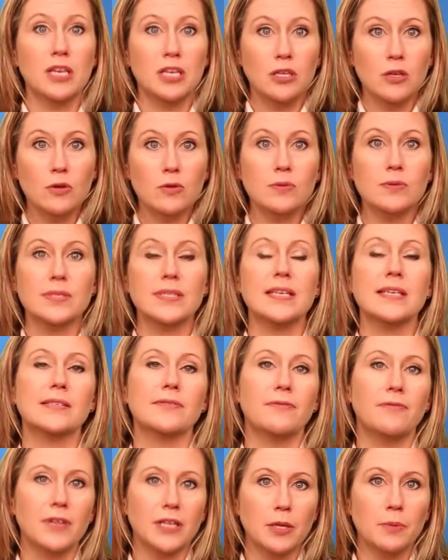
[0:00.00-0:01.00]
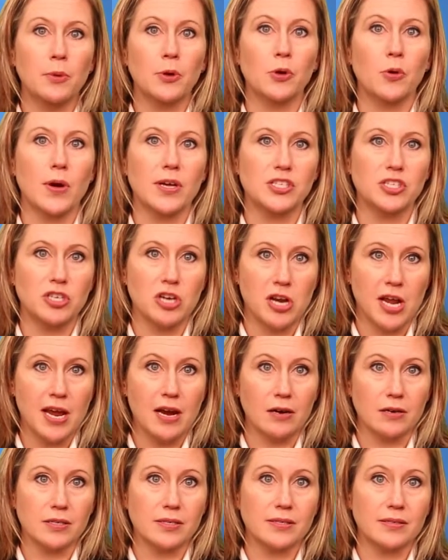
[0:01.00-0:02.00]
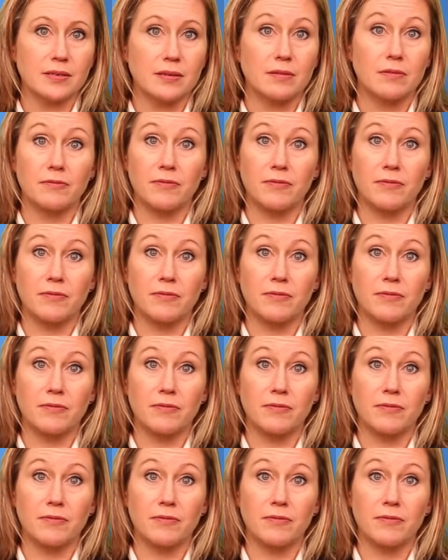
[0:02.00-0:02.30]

use these fillable questionnaires,